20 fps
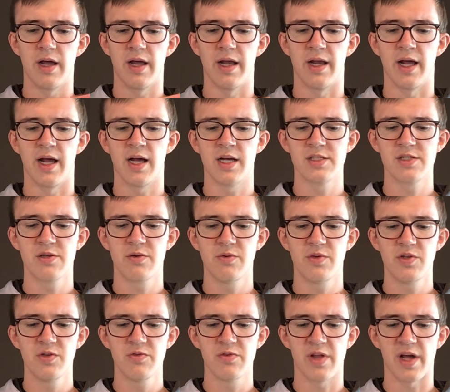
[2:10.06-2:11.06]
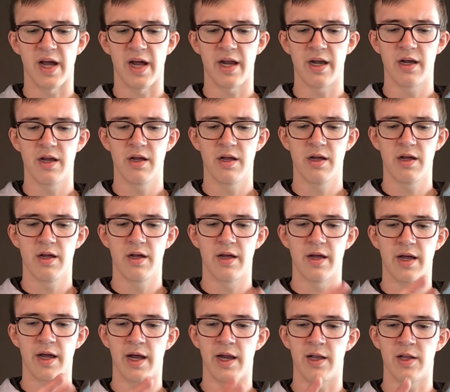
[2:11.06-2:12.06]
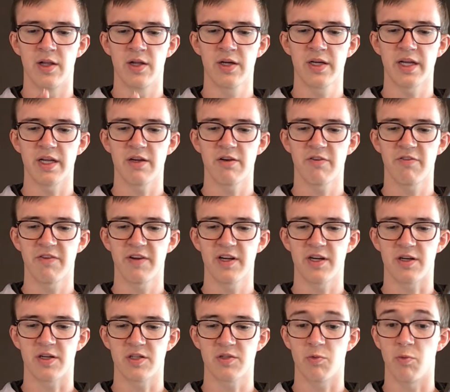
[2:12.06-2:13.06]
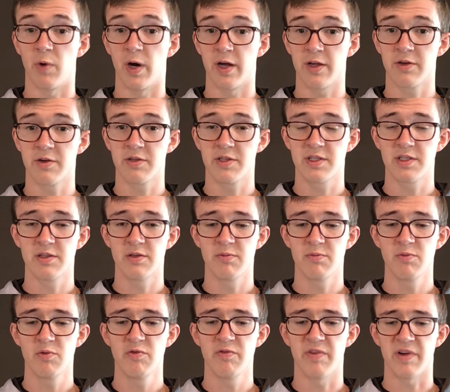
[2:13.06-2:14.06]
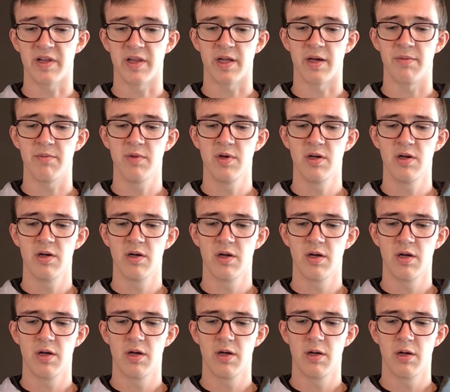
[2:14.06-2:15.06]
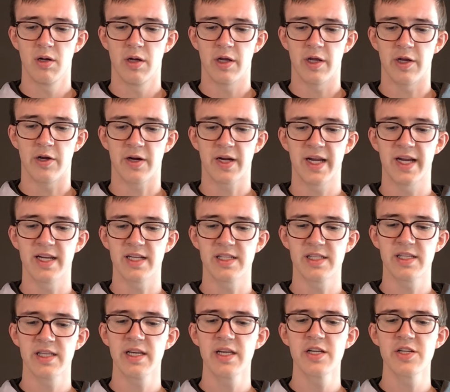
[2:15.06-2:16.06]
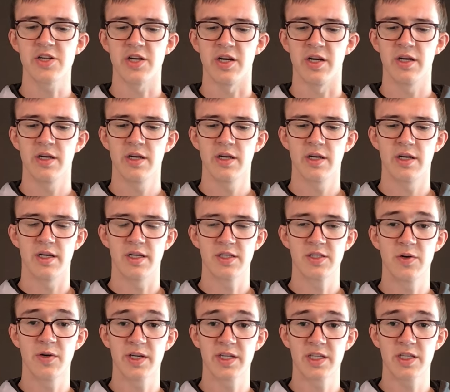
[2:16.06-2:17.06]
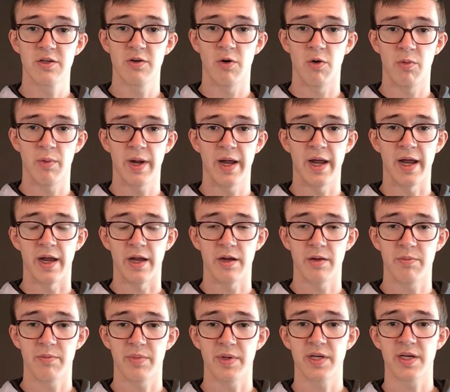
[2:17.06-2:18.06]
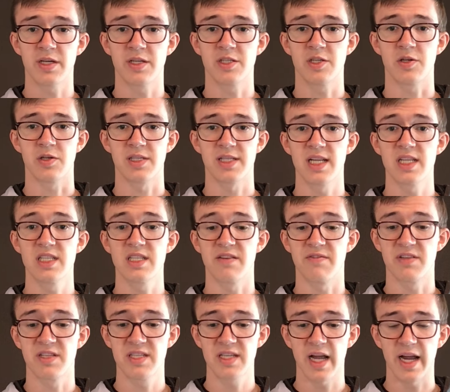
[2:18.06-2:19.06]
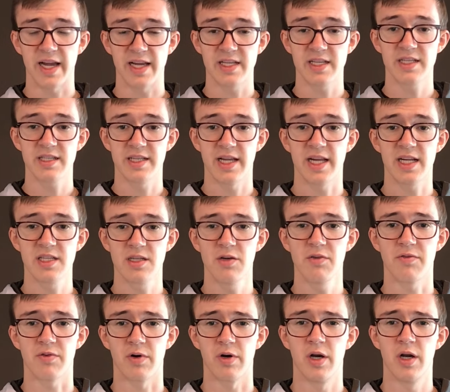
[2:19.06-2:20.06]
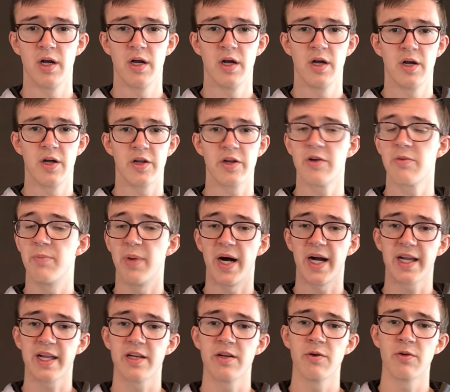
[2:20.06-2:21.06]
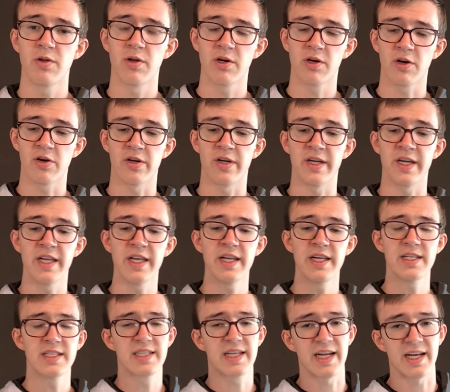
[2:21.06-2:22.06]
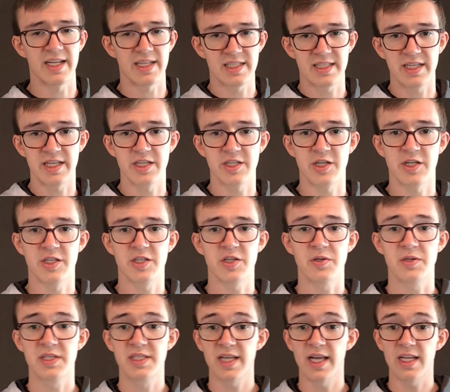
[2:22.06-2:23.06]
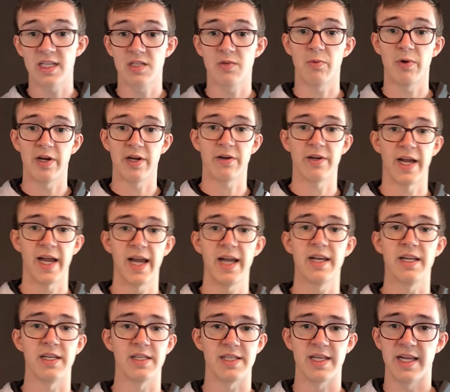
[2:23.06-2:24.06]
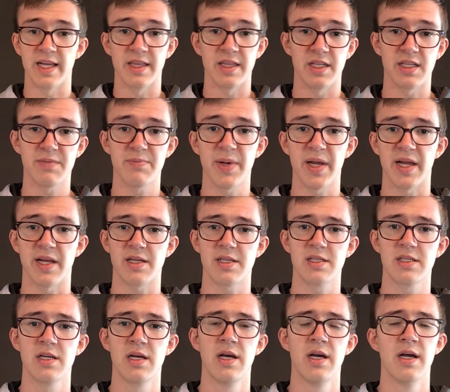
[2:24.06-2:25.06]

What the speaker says: And as you do that, and look at your fingers while you're still moving them, your kinesthesia is going to go away because your sense of sight takes over. Your body no longer needs kinesthesia to sense where your hand is in the space.